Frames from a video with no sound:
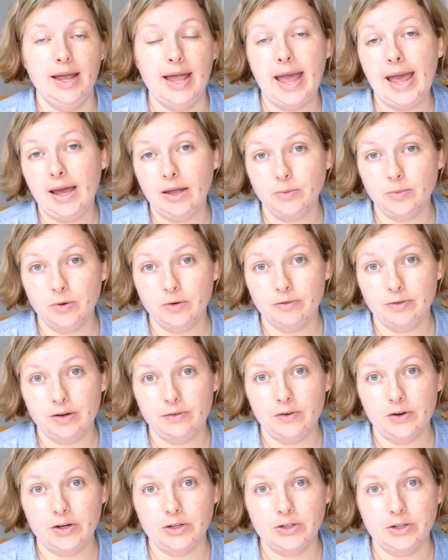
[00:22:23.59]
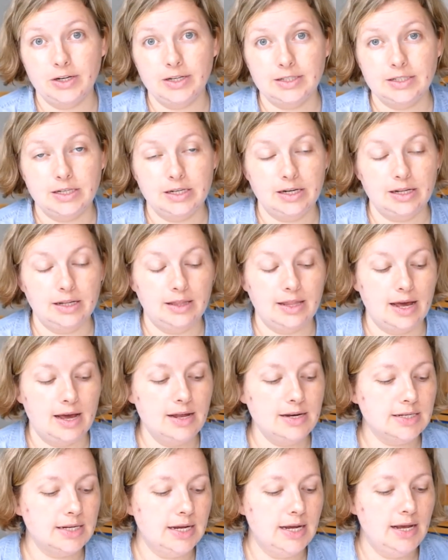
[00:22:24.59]
handwoven if you're interested in
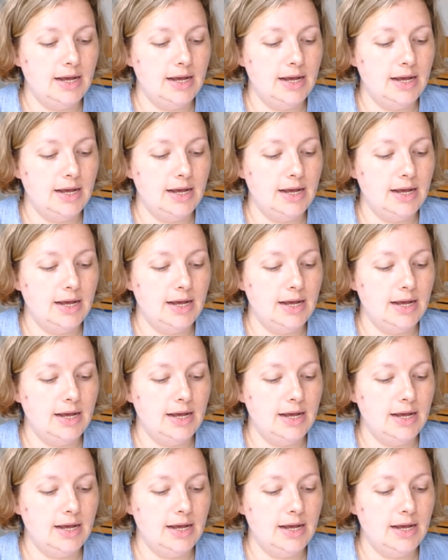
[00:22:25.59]
that.